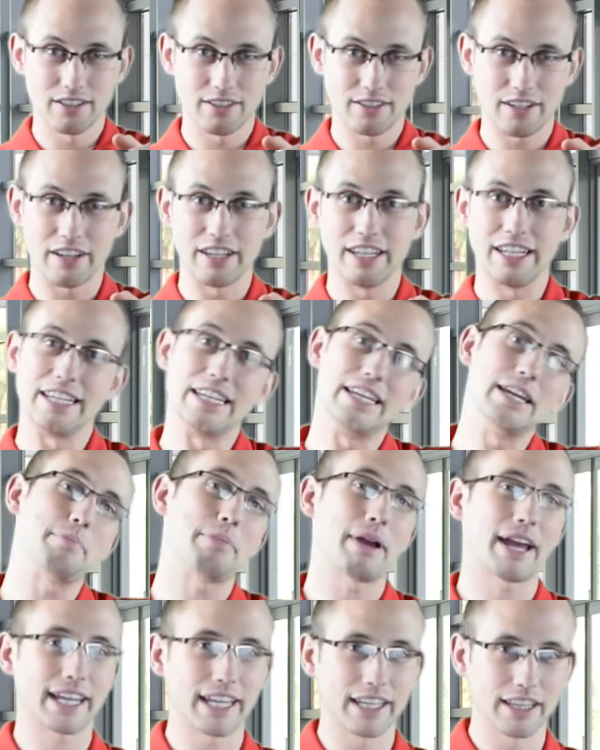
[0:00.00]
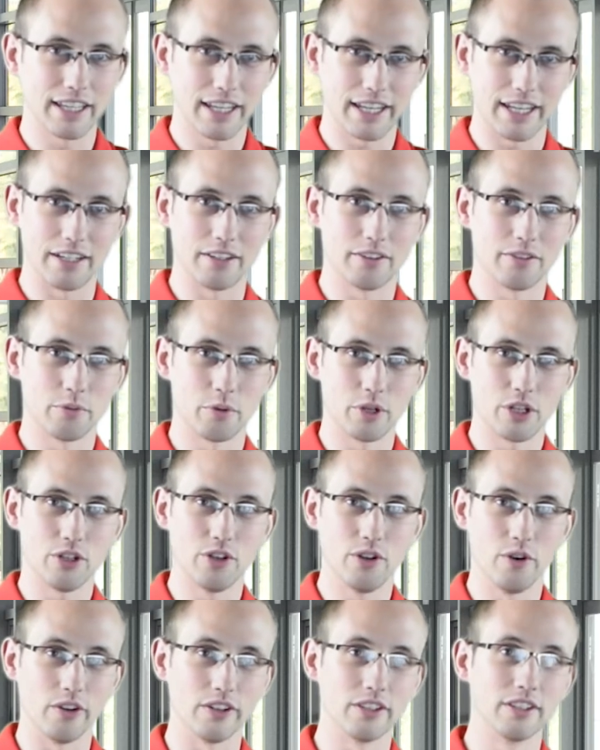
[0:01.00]
Tell you, get back in lane. What are you
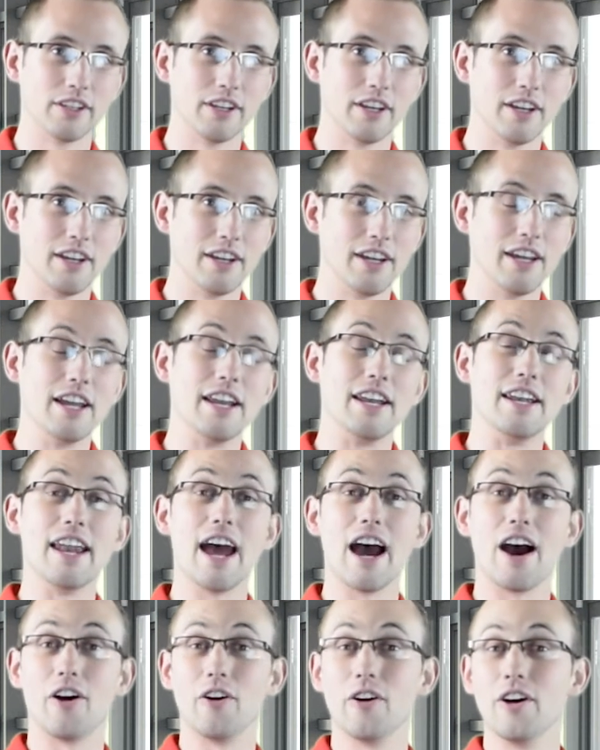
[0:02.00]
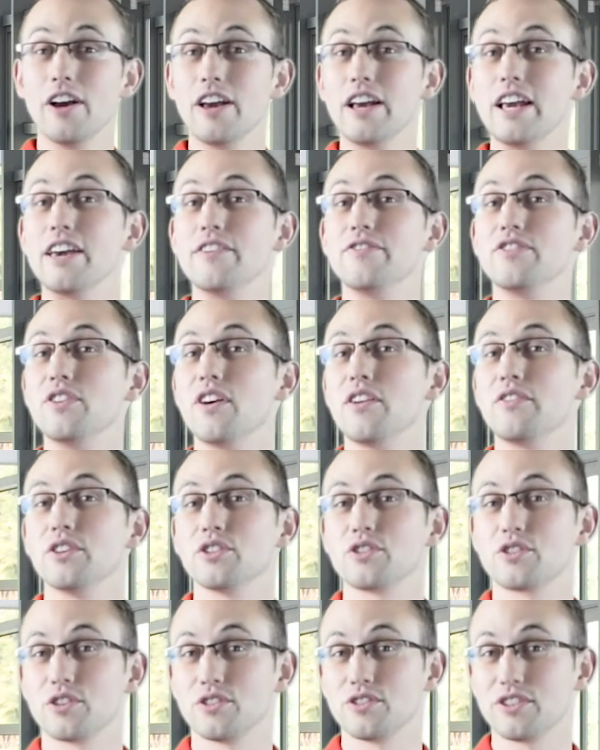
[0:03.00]
doing? Now, if you have
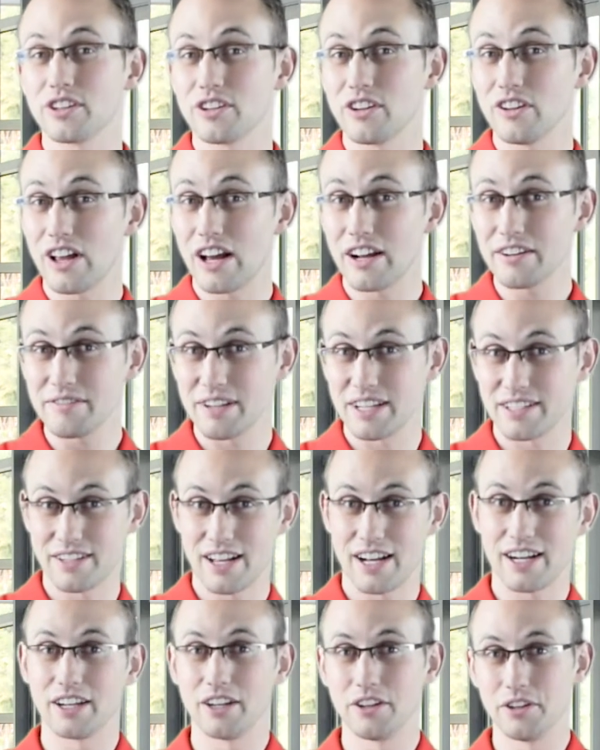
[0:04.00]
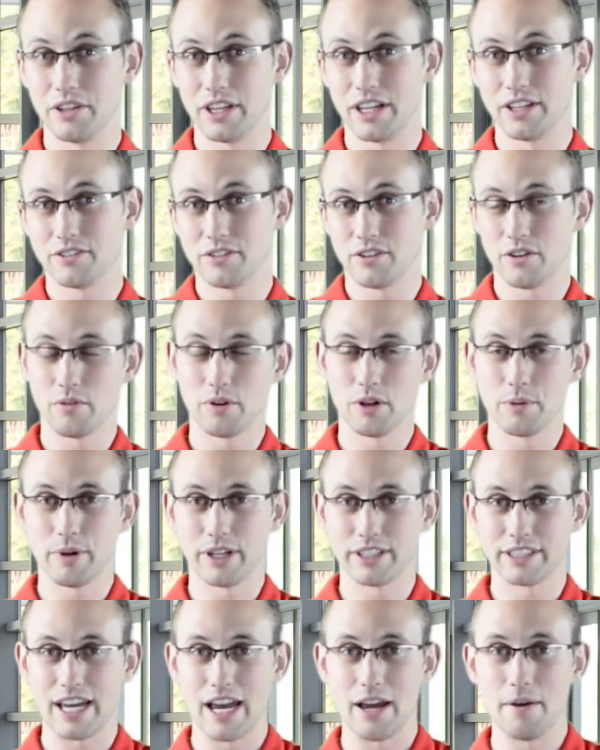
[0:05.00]
your turn signal on, it's not going to do that, so don't worry
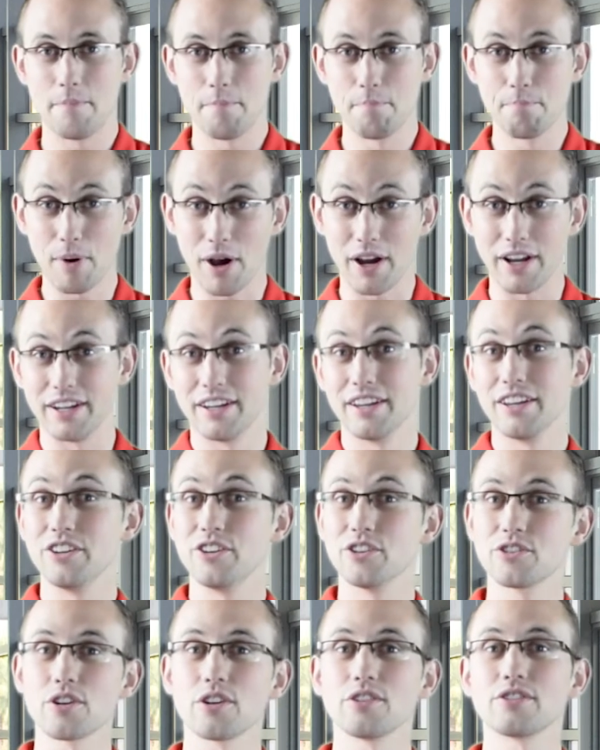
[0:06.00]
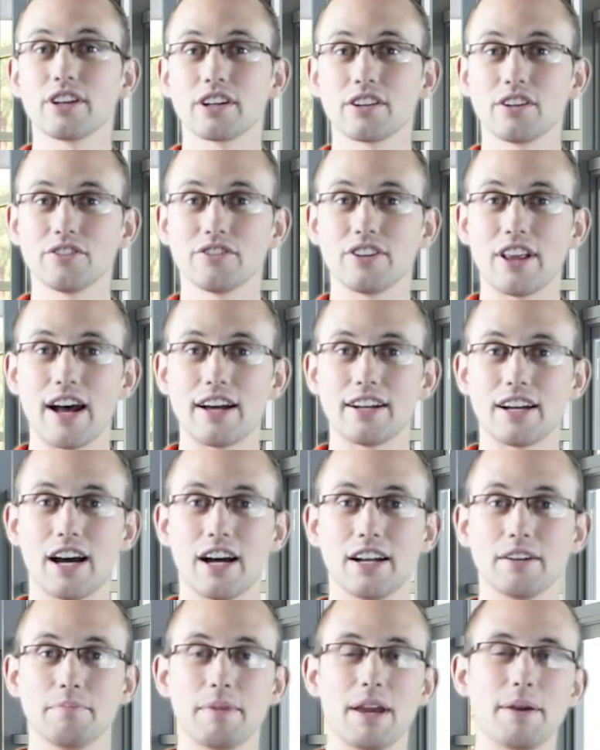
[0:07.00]
about that. But, your turn signal's not
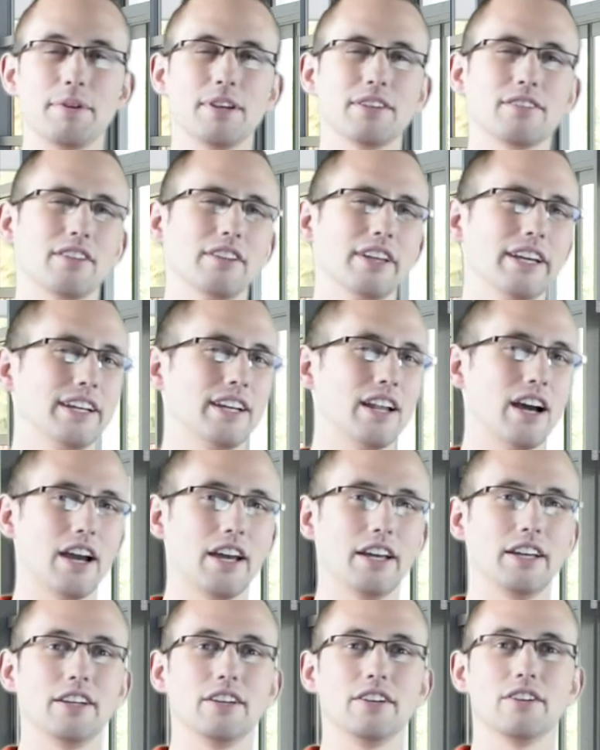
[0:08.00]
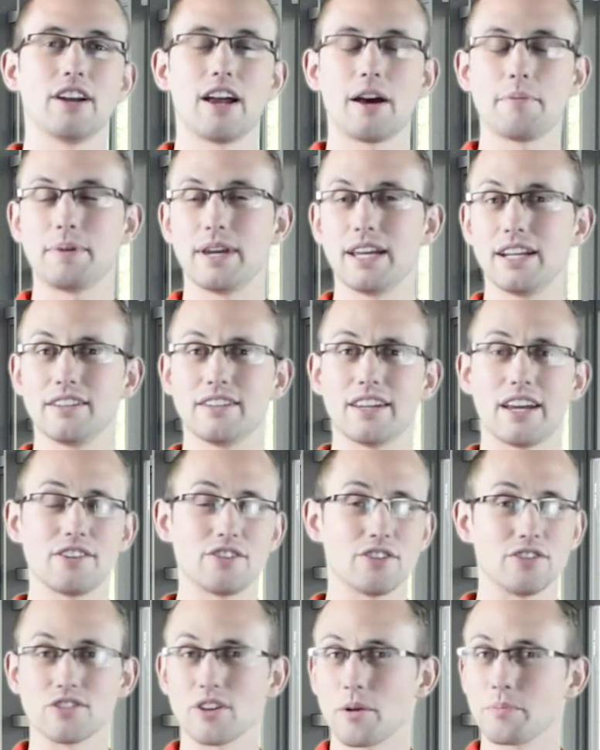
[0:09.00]
on, maybe it's a late night, you're not paying
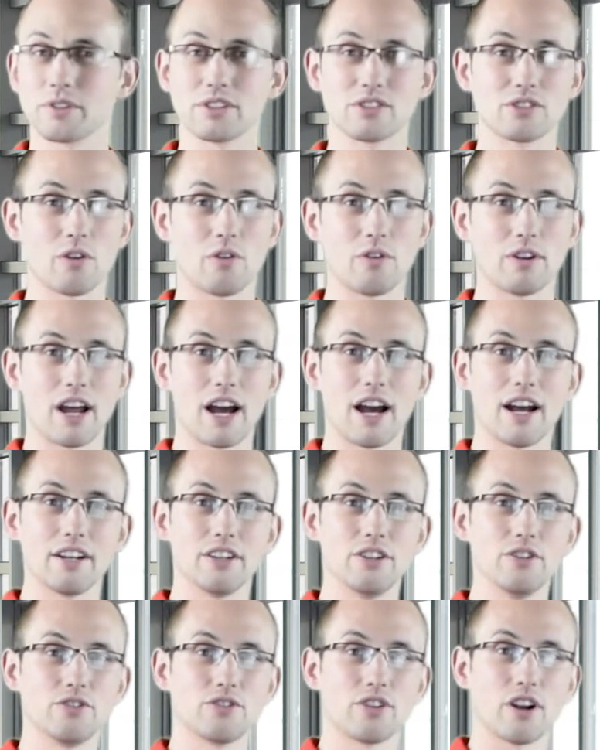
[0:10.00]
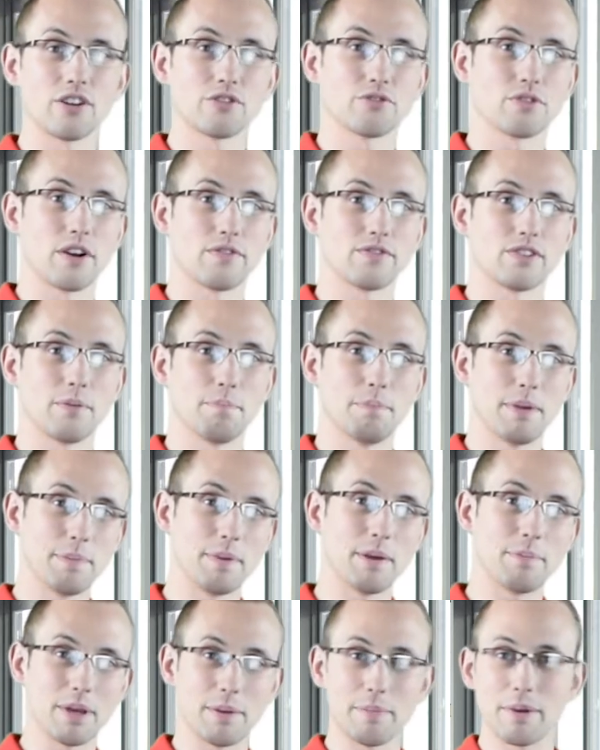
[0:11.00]
attention, something's going on, you start drifting, beep,
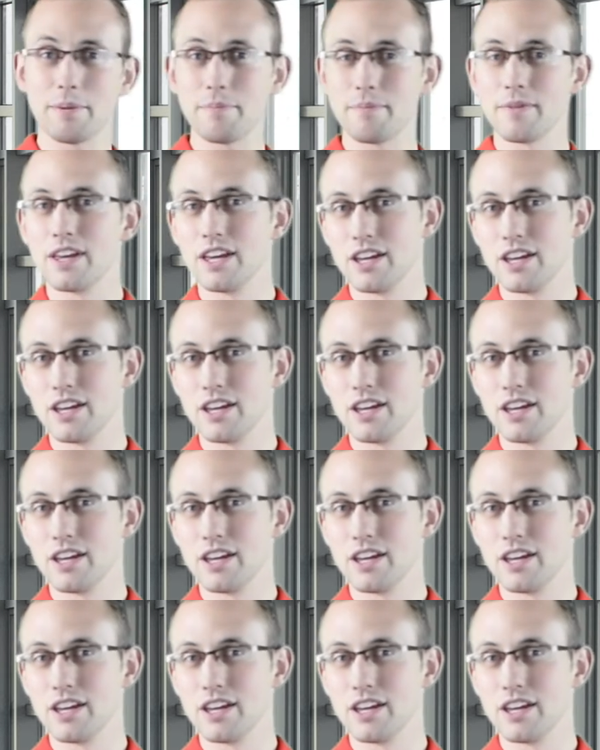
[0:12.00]
beep, beep, beep.